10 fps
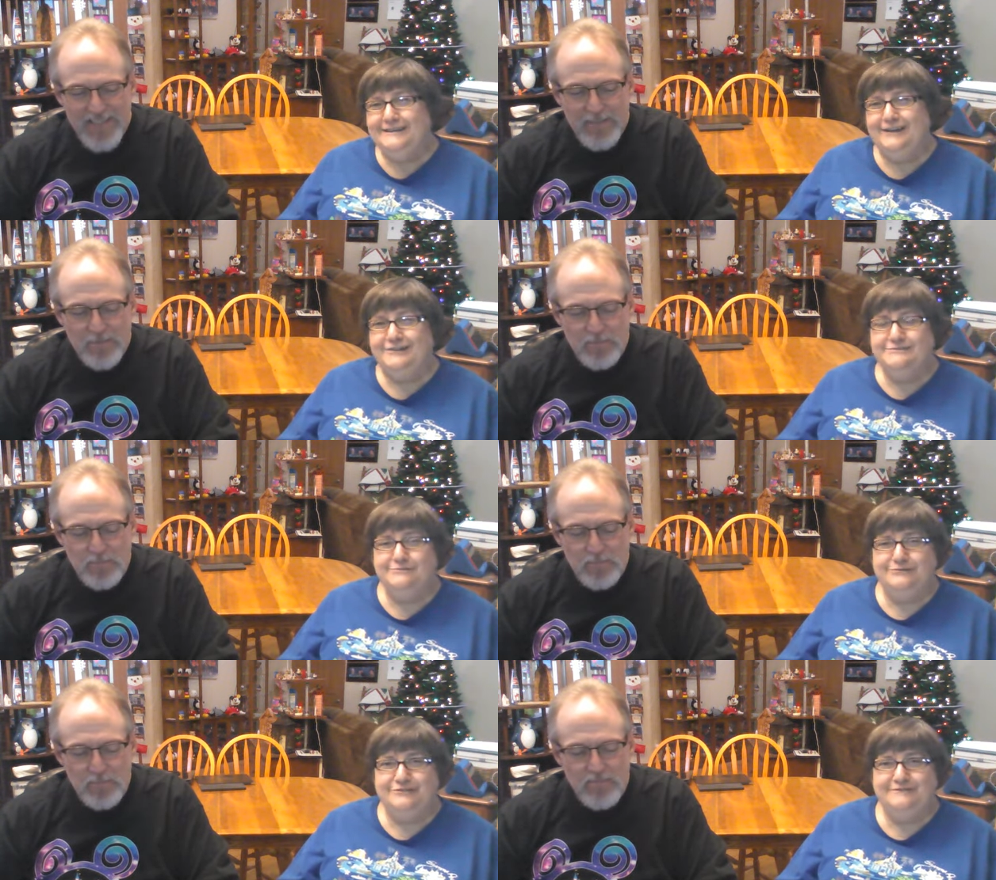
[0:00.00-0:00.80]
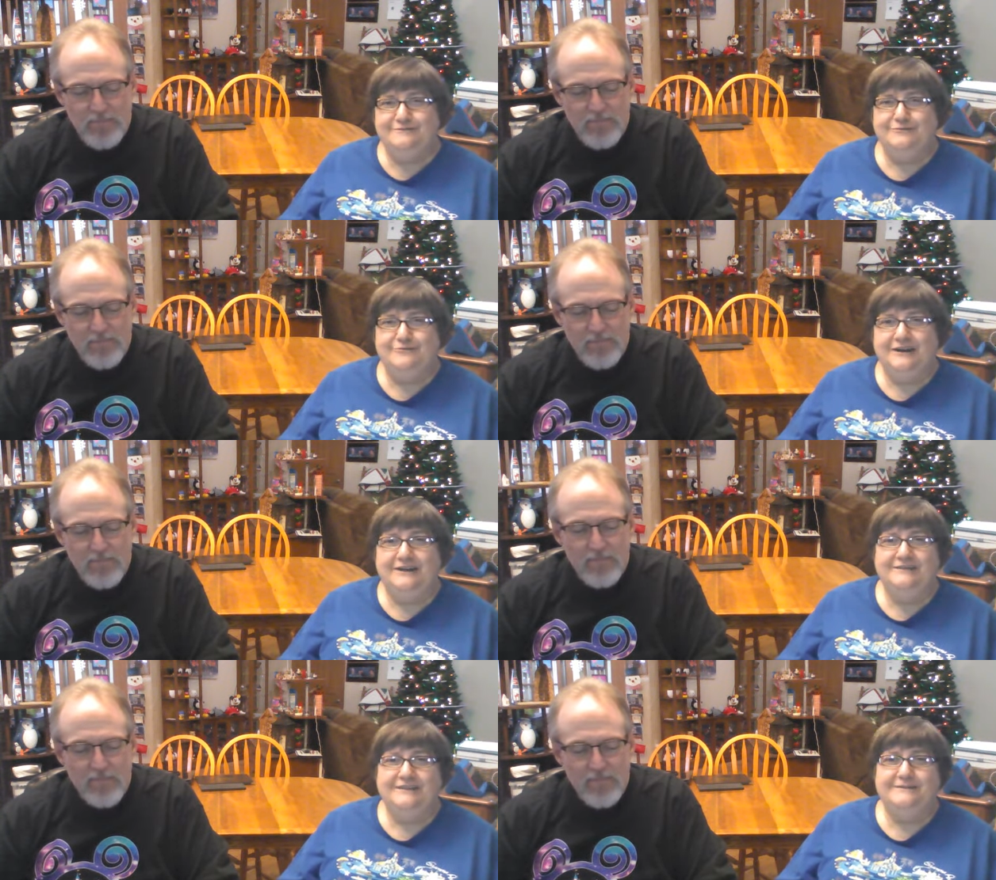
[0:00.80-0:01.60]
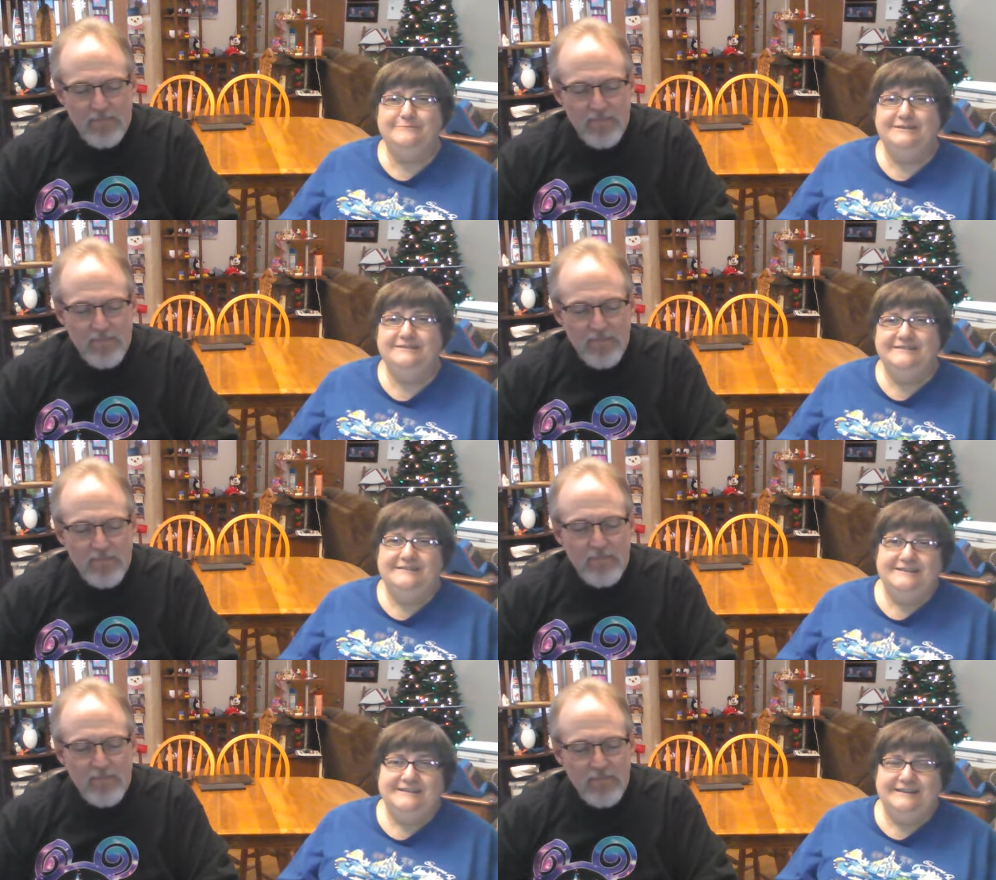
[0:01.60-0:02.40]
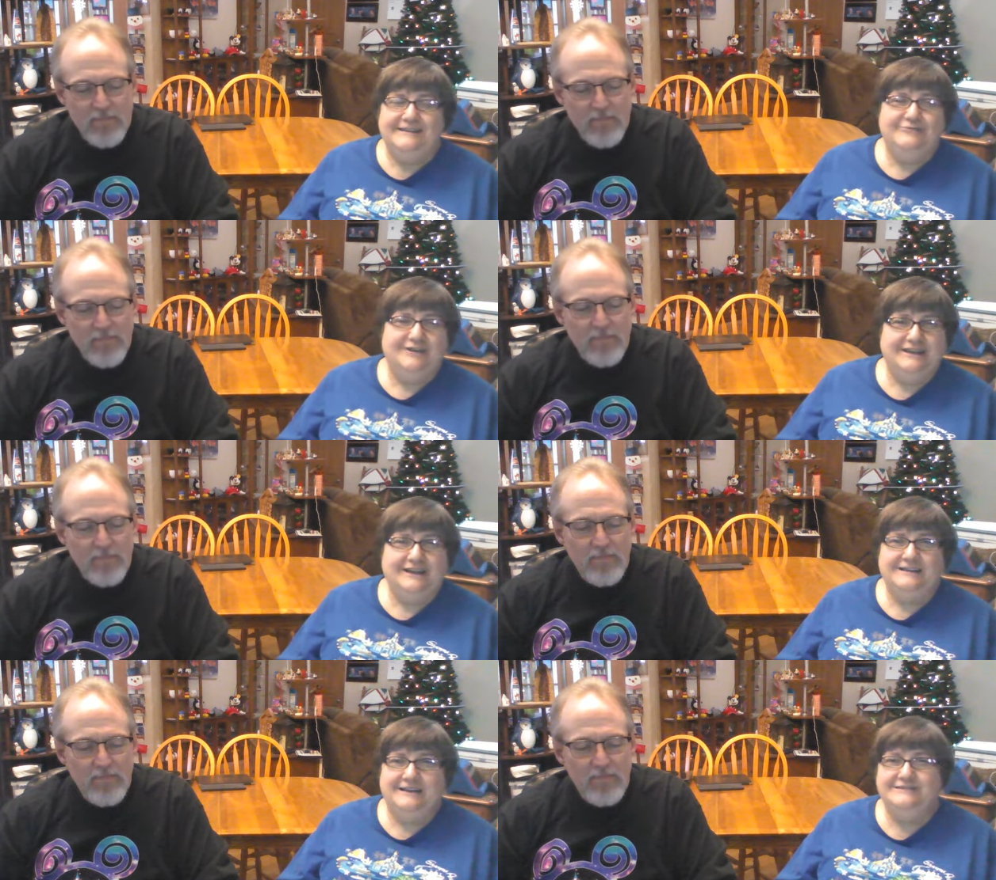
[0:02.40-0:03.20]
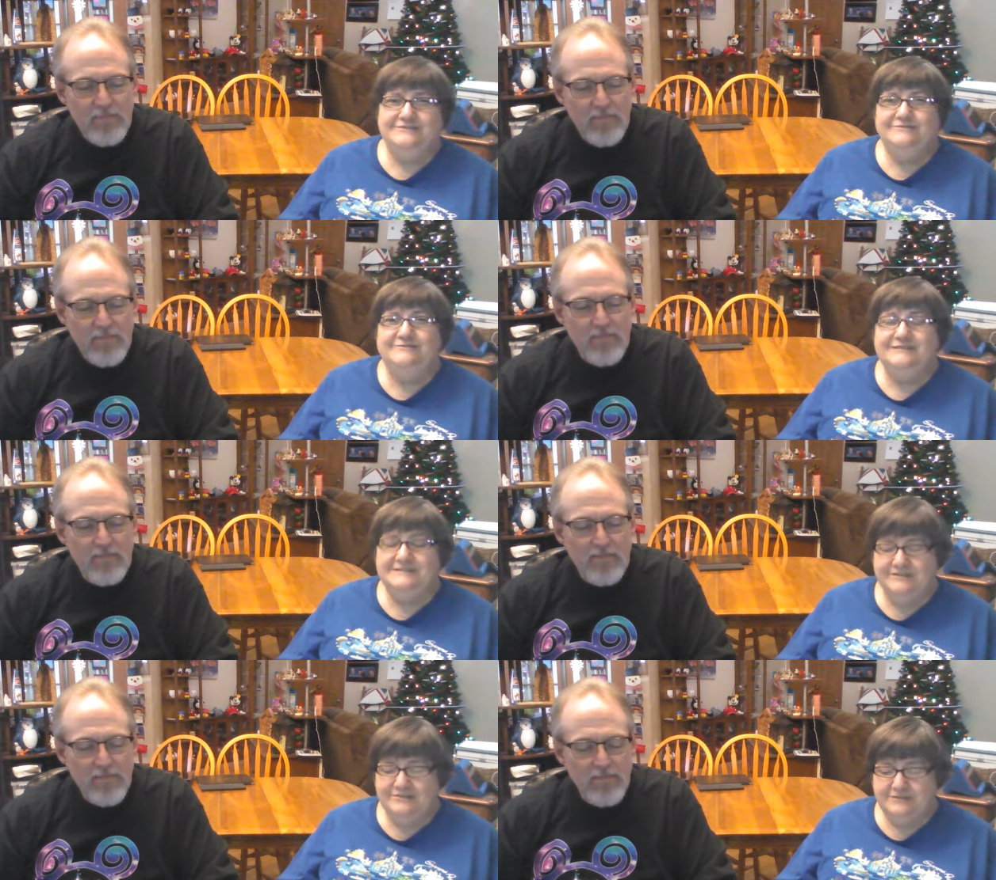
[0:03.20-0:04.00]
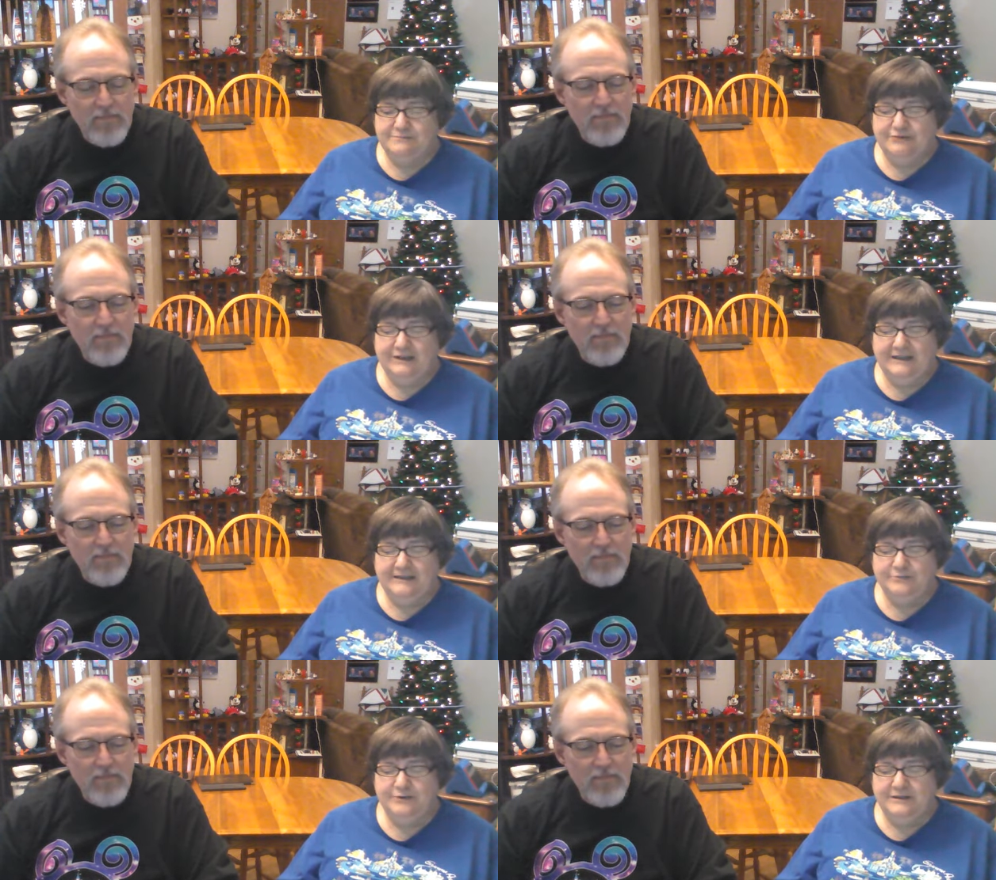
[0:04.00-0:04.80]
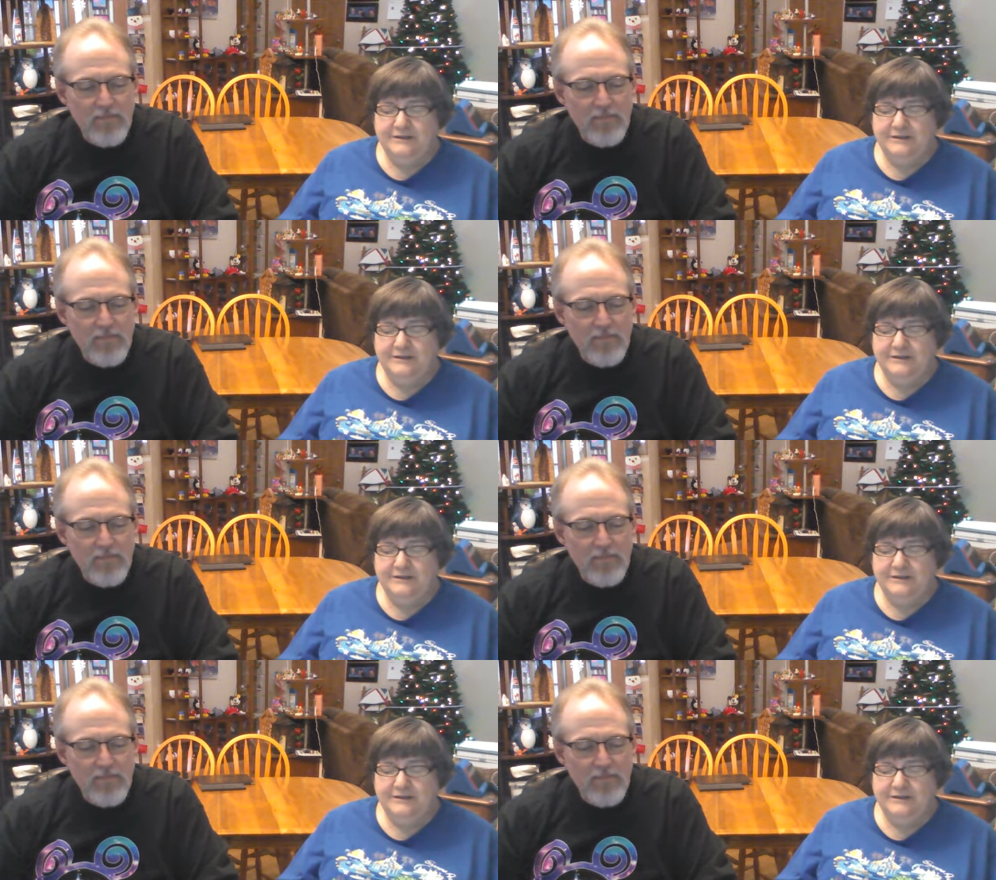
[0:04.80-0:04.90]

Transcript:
Speaker 1: eligible for a while yet. But anyway, I, I do continue to pray, and we,